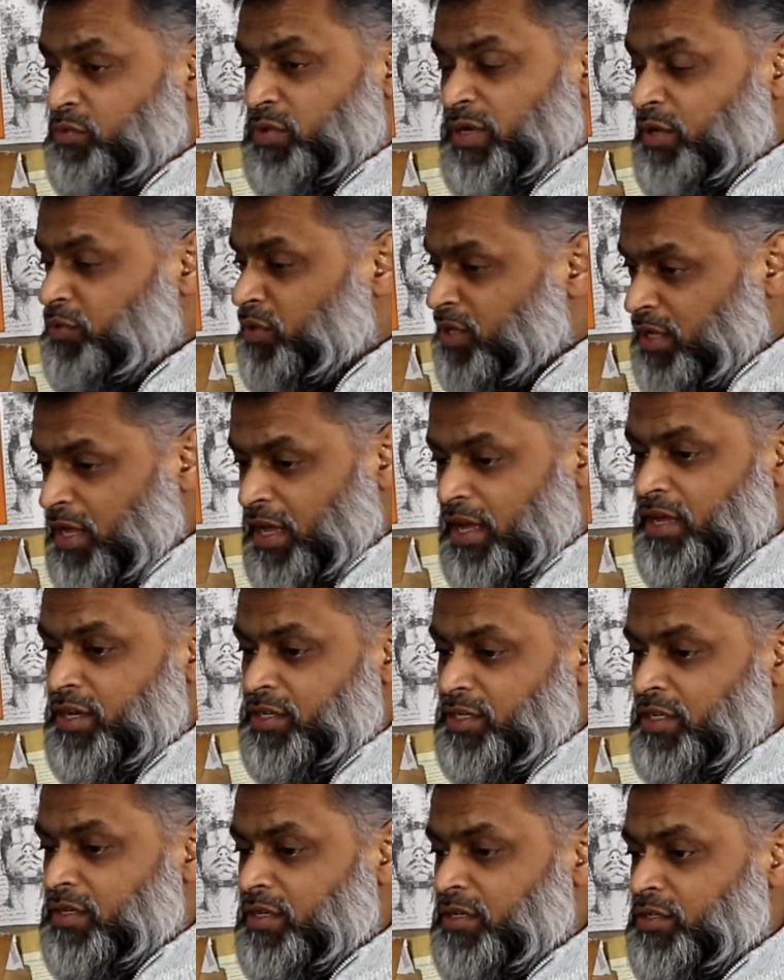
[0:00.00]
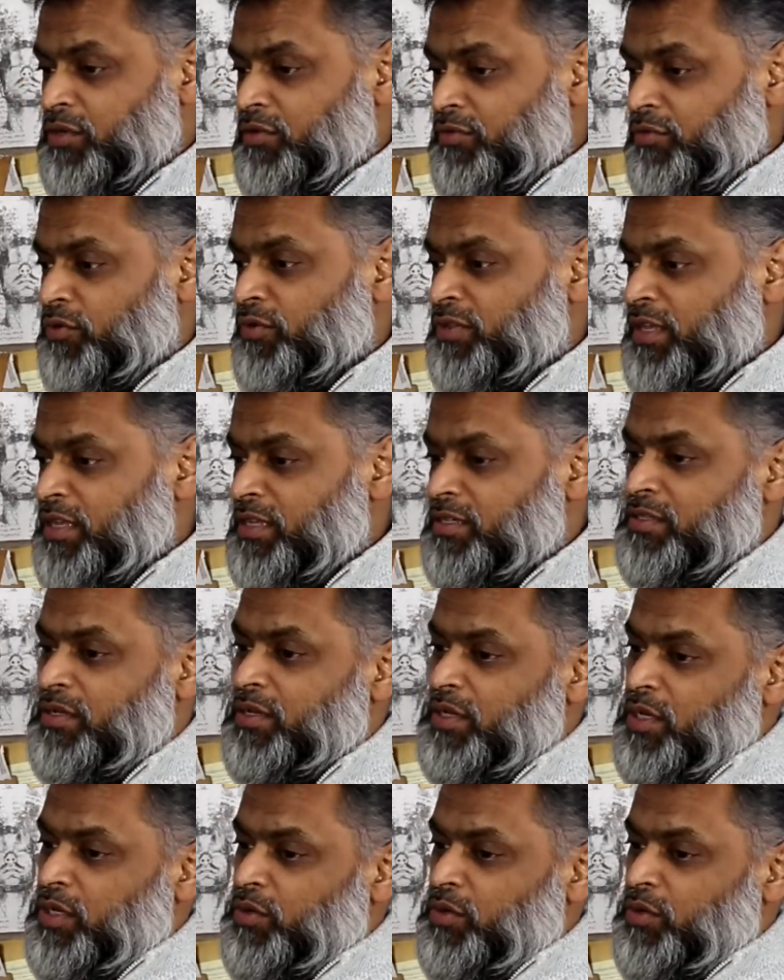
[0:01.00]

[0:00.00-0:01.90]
working with Cage and so forth, is